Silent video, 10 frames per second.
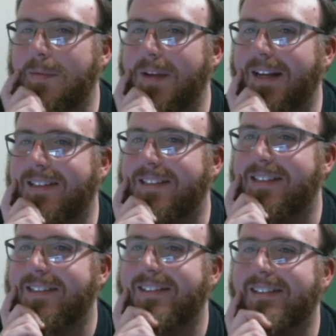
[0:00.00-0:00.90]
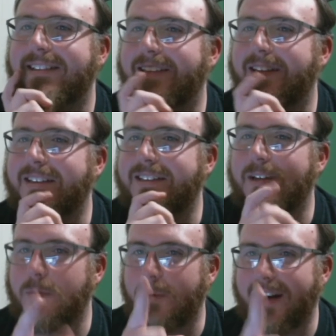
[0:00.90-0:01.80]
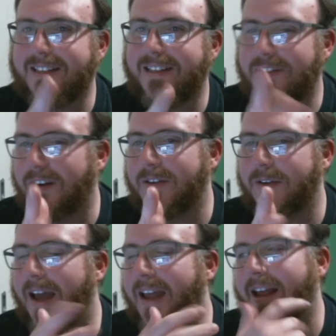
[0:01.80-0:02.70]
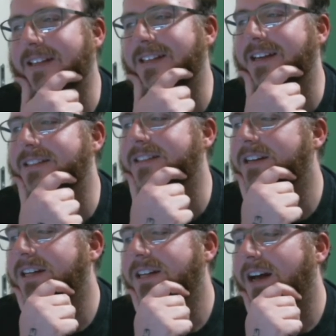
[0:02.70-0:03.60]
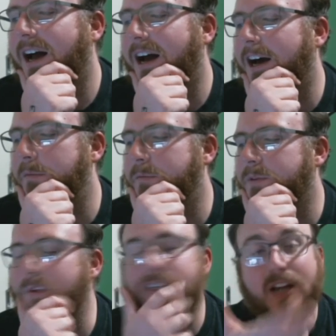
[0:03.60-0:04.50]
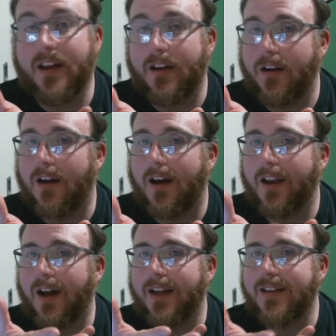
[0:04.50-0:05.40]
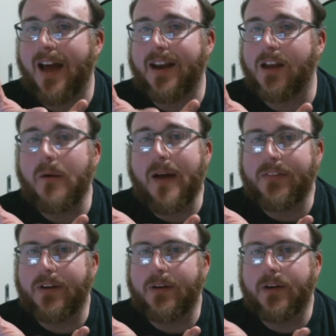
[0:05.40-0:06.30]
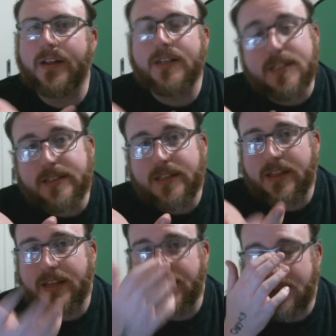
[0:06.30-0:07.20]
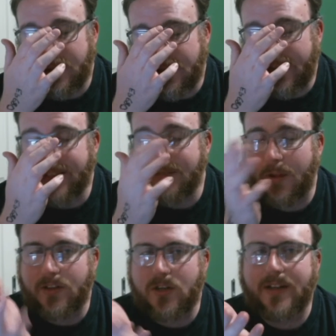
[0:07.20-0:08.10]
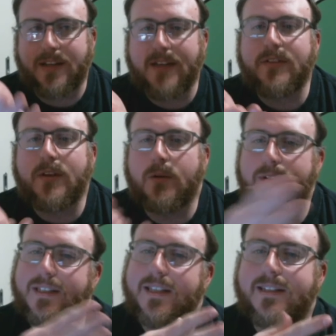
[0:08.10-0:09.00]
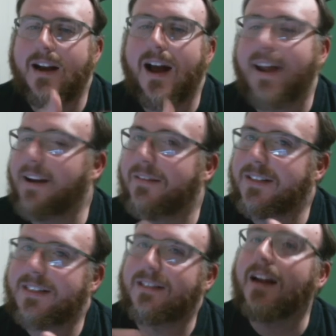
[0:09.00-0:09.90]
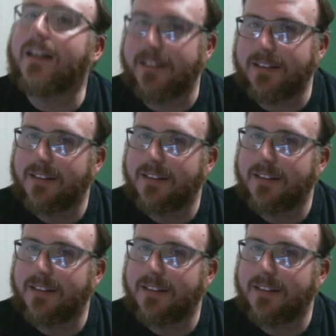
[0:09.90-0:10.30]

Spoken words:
minutes. Instead of doing 1 essay, you're trying to do 8 essays, which I had to go at though. And this is the thing, is I was flexible. I tried to, even though it was things that I hadn't even studied,